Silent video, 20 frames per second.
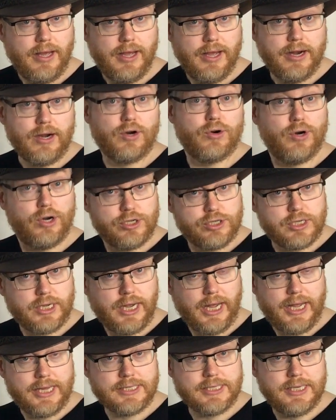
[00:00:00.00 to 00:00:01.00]
Cross
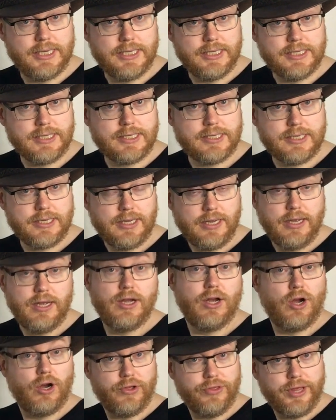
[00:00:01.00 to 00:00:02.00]
cousins,
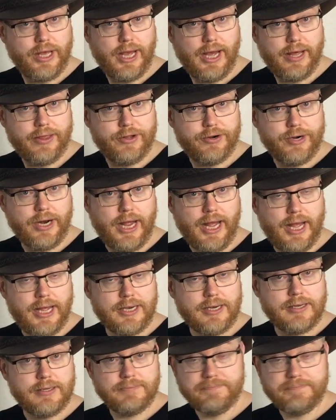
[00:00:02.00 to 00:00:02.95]
on the other hand,